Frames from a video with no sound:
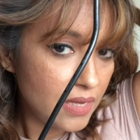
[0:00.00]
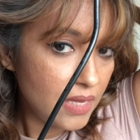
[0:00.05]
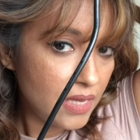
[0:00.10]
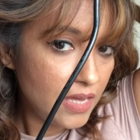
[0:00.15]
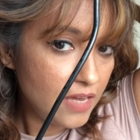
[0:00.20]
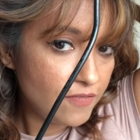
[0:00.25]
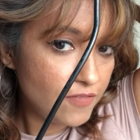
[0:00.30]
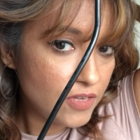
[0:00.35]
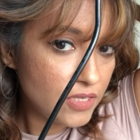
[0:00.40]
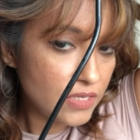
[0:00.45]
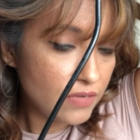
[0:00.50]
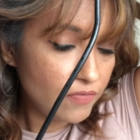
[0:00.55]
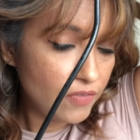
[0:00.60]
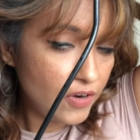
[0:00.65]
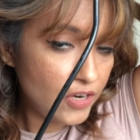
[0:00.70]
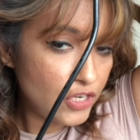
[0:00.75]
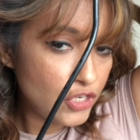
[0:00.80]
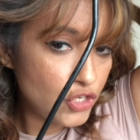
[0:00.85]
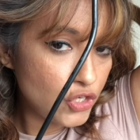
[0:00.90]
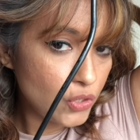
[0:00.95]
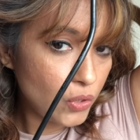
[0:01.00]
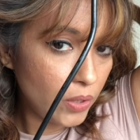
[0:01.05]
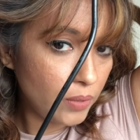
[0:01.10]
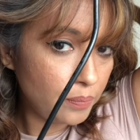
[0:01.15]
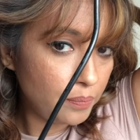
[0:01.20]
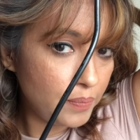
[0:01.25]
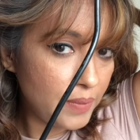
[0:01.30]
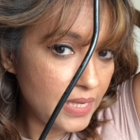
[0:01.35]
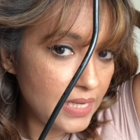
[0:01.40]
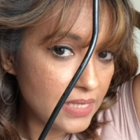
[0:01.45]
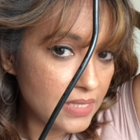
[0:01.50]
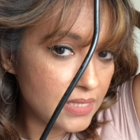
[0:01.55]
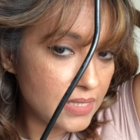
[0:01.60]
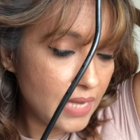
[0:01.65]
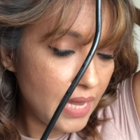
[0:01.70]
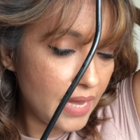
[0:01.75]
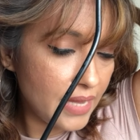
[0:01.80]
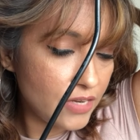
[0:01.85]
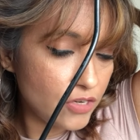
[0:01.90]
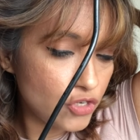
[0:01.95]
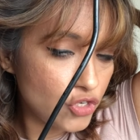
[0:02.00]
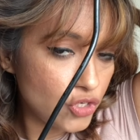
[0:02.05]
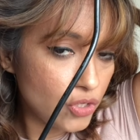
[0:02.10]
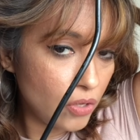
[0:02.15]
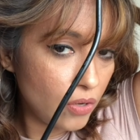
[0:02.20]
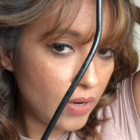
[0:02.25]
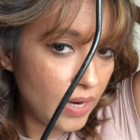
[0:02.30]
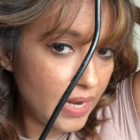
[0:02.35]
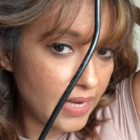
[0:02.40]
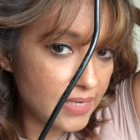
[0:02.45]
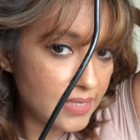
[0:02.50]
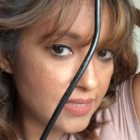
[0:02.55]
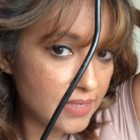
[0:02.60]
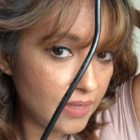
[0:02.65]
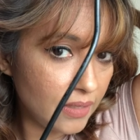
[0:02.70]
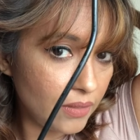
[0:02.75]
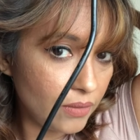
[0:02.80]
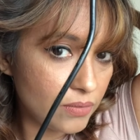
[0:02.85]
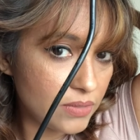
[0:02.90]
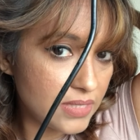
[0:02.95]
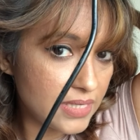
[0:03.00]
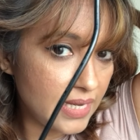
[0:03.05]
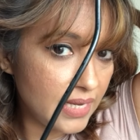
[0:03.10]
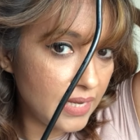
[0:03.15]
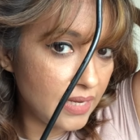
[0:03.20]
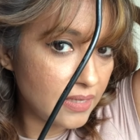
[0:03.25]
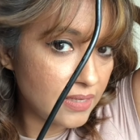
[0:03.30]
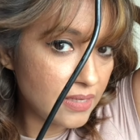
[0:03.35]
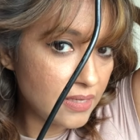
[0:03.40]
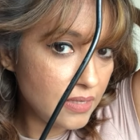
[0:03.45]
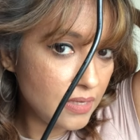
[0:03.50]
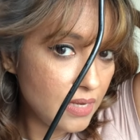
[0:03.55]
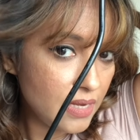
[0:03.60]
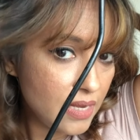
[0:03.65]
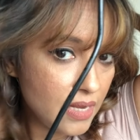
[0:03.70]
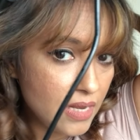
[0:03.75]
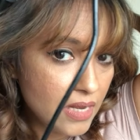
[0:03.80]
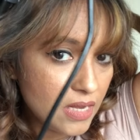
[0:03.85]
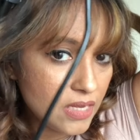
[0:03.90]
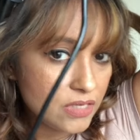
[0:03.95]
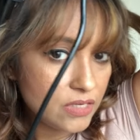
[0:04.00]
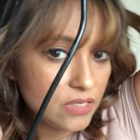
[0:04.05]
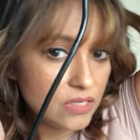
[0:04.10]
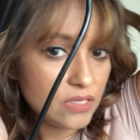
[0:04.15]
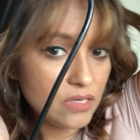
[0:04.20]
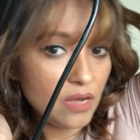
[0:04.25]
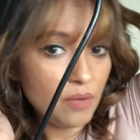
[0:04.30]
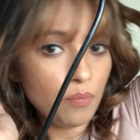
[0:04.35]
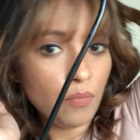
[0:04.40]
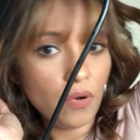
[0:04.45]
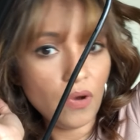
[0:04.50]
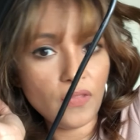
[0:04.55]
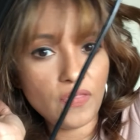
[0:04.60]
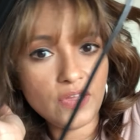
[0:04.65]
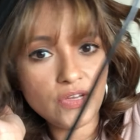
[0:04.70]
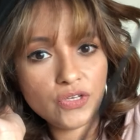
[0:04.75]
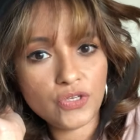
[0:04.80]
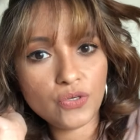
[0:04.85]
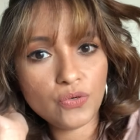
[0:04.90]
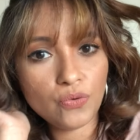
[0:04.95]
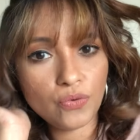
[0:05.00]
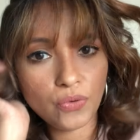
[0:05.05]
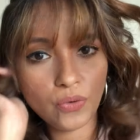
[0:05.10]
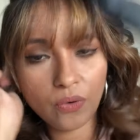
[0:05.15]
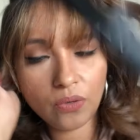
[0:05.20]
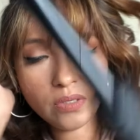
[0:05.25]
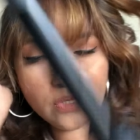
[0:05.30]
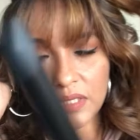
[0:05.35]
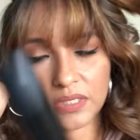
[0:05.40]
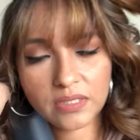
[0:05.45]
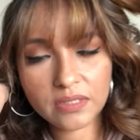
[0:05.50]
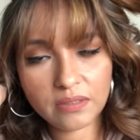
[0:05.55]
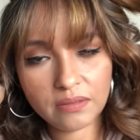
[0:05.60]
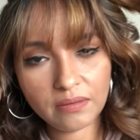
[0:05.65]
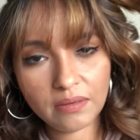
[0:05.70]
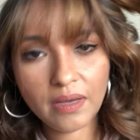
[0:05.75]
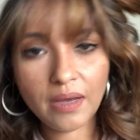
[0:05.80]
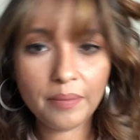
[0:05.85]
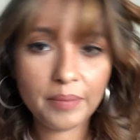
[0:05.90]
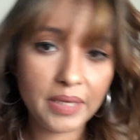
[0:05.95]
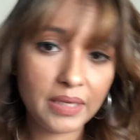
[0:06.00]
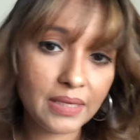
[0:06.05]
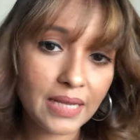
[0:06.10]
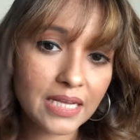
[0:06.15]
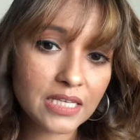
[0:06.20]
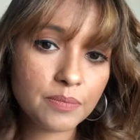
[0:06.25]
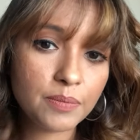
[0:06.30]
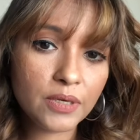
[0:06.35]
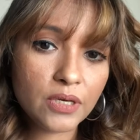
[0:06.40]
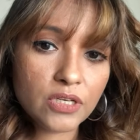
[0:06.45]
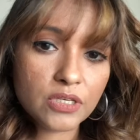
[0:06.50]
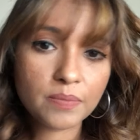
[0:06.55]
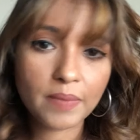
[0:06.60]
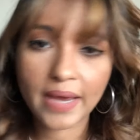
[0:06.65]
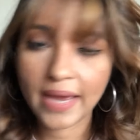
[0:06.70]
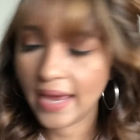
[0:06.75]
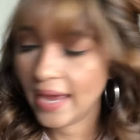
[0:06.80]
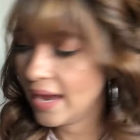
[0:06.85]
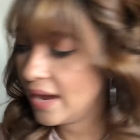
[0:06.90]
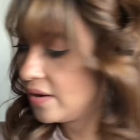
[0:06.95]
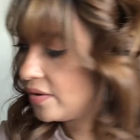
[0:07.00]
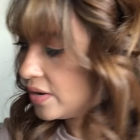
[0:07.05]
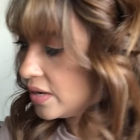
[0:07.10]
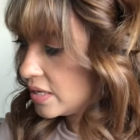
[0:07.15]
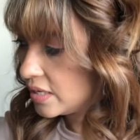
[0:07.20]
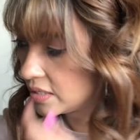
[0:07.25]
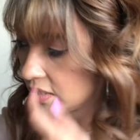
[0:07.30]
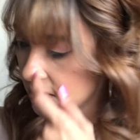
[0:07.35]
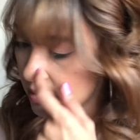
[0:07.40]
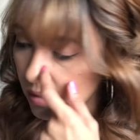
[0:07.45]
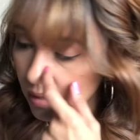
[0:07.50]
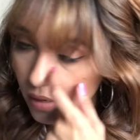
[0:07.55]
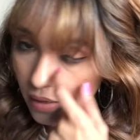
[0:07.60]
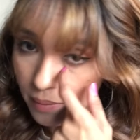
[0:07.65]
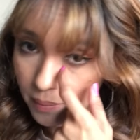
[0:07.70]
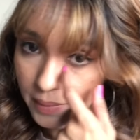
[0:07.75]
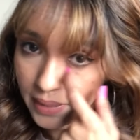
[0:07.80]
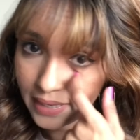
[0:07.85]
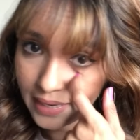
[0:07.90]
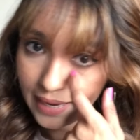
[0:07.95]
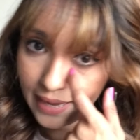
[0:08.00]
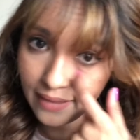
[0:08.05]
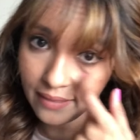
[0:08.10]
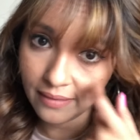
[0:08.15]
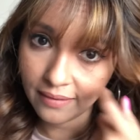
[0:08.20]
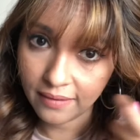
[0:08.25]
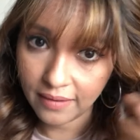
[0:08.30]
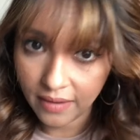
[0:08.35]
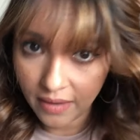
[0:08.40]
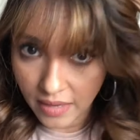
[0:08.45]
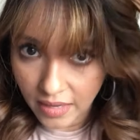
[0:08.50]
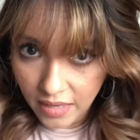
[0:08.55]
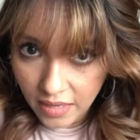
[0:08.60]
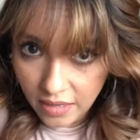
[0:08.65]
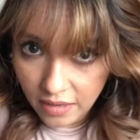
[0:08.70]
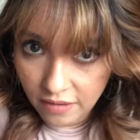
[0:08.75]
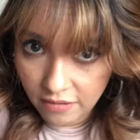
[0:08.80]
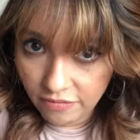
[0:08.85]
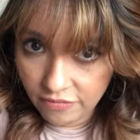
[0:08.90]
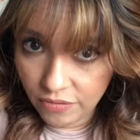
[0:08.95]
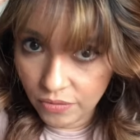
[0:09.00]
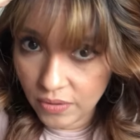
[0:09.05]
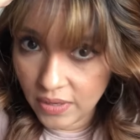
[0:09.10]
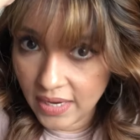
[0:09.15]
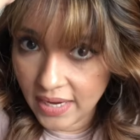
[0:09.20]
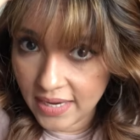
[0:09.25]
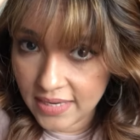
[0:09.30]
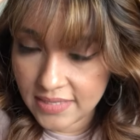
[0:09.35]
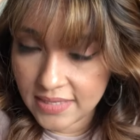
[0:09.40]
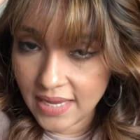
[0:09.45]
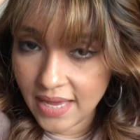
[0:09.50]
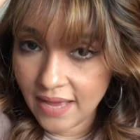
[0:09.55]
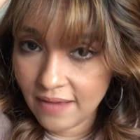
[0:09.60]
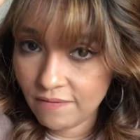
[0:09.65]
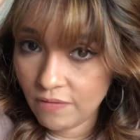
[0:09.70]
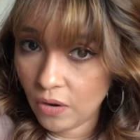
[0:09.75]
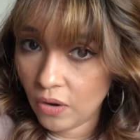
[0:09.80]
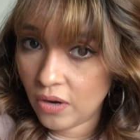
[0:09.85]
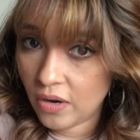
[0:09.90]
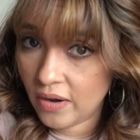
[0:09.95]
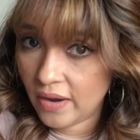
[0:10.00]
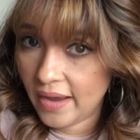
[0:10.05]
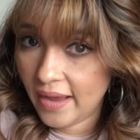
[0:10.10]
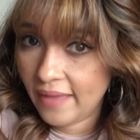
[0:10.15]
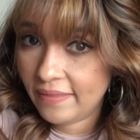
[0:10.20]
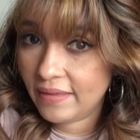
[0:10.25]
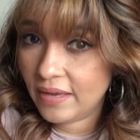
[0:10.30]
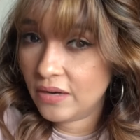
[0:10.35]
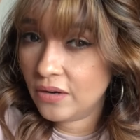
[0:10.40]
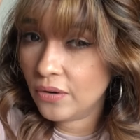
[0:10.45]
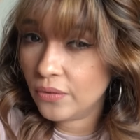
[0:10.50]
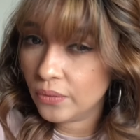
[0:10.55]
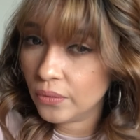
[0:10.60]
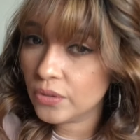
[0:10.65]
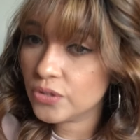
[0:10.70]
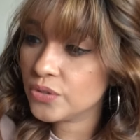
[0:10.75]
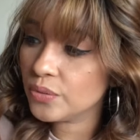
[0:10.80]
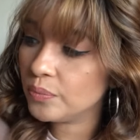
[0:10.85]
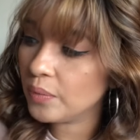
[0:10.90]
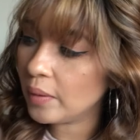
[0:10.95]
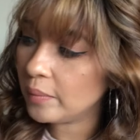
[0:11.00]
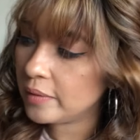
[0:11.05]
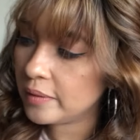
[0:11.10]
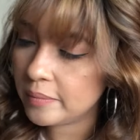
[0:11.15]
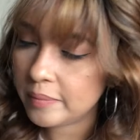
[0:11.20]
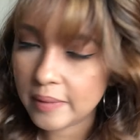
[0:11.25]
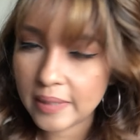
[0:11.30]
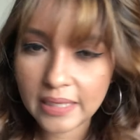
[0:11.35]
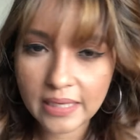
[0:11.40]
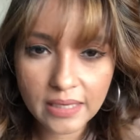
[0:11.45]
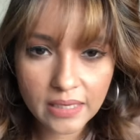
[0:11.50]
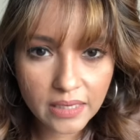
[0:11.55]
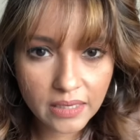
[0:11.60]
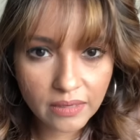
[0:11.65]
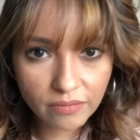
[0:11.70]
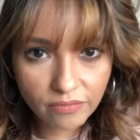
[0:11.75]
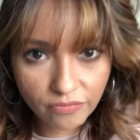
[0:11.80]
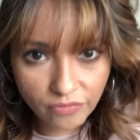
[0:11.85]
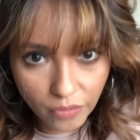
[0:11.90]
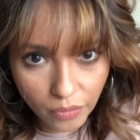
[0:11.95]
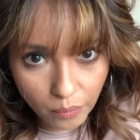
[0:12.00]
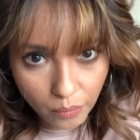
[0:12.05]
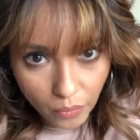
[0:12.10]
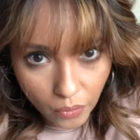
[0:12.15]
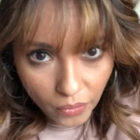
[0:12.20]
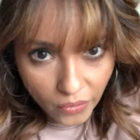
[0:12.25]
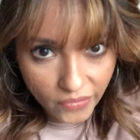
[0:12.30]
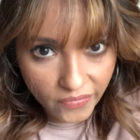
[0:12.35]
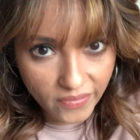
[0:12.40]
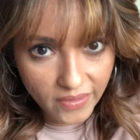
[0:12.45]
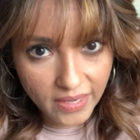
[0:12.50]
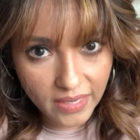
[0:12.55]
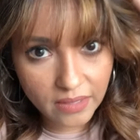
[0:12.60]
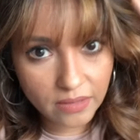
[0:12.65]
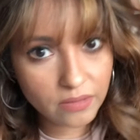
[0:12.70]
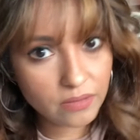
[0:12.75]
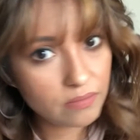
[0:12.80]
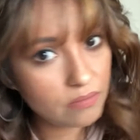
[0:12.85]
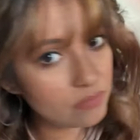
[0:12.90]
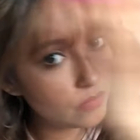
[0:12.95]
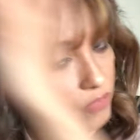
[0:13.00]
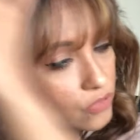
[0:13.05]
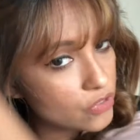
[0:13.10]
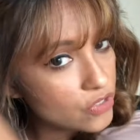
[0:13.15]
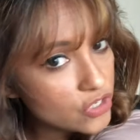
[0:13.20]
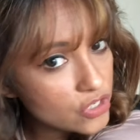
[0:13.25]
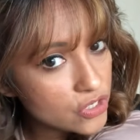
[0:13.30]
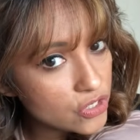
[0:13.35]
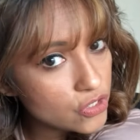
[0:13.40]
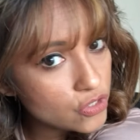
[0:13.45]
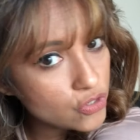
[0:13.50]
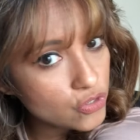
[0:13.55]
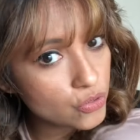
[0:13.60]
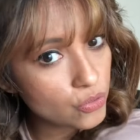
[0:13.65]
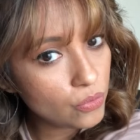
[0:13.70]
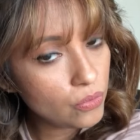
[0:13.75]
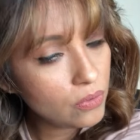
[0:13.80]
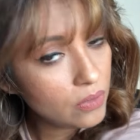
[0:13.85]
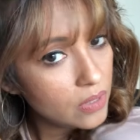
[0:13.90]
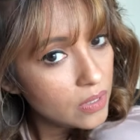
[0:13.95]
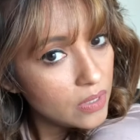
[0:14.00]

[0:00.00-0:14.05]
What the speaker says: If it's a very short piece, I ensure I still don't take it in. So it's not more than 2 rolls. I mean, that's because my hair is mid-length. If you guys have longer hair, then your rolls would probably be in for more than just 2.